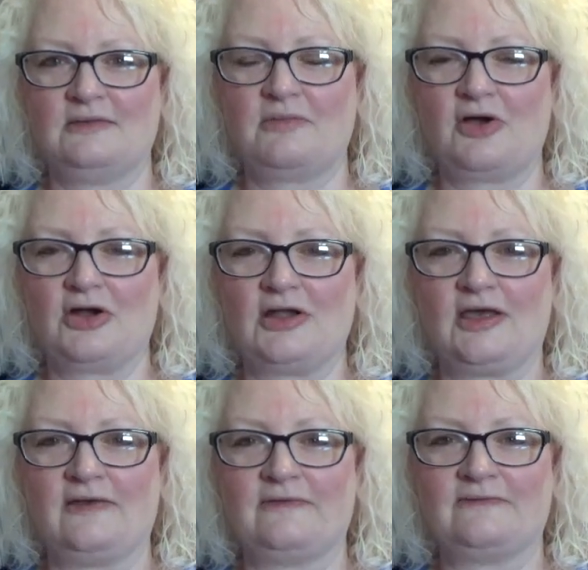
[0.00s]
part
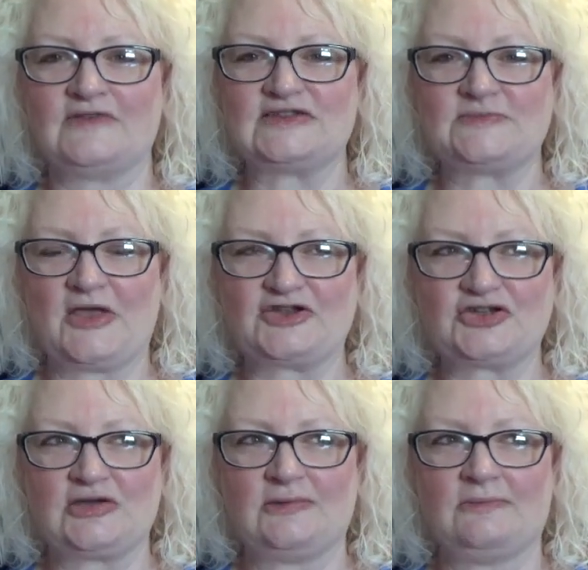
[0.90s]
of the
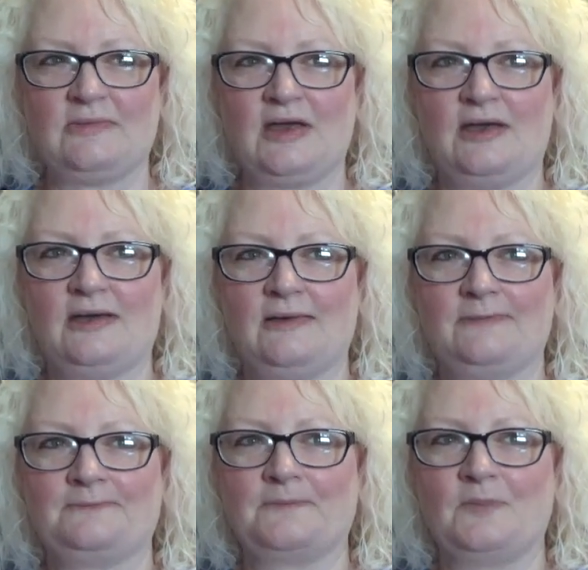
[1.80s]
spectrum um,